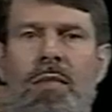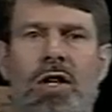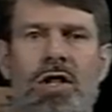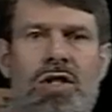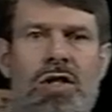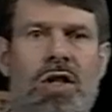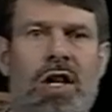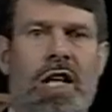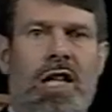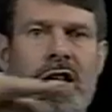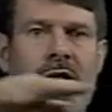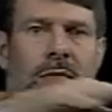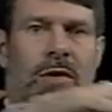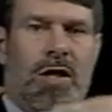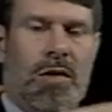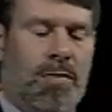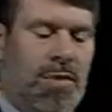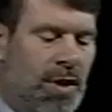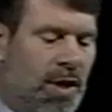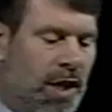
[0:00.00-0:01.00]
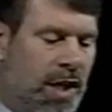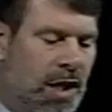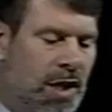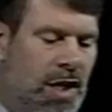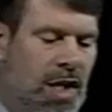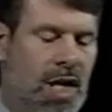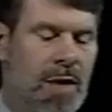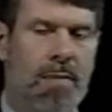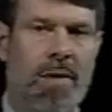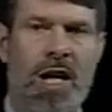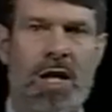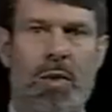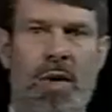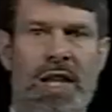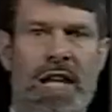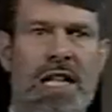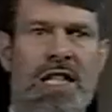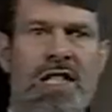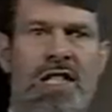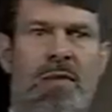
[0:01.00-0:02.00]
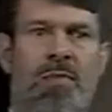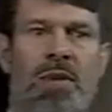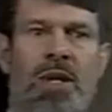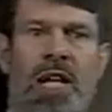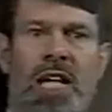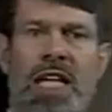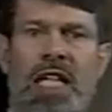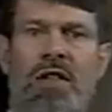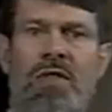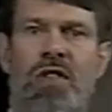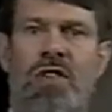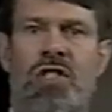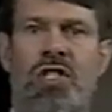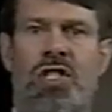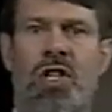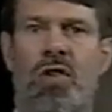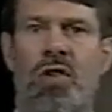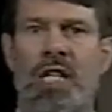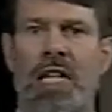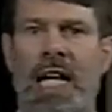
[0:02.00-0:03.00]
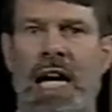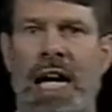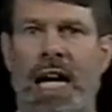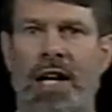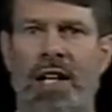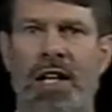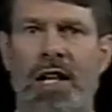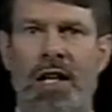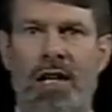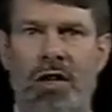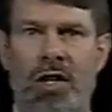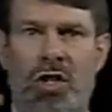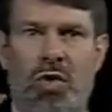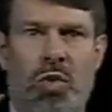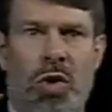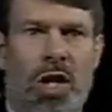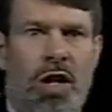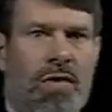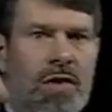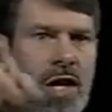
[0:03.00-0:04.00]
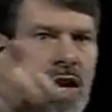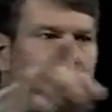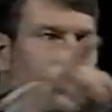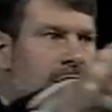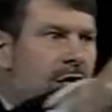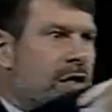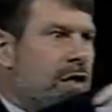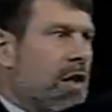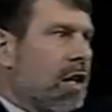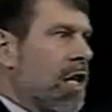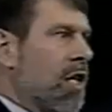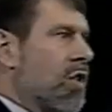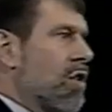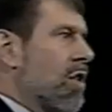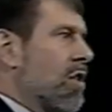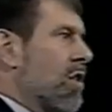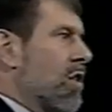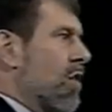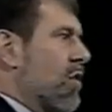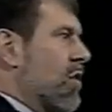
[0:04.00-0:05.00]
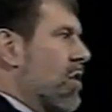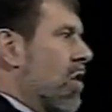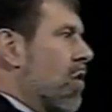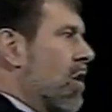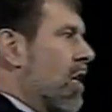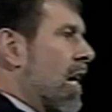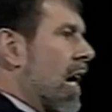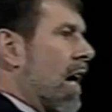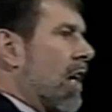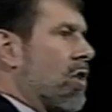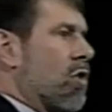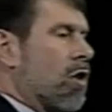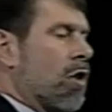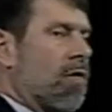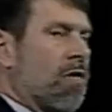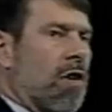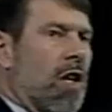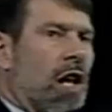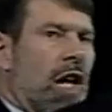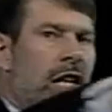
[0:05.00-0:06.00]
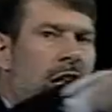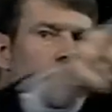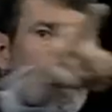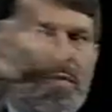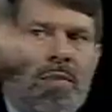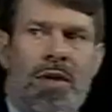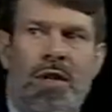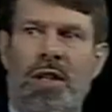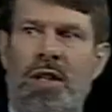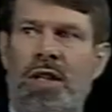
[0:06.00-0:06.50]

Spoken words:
much lined up in a plane. By the way, that's the plane of the zodiac. The 12 constellations of the zodiac sort of line up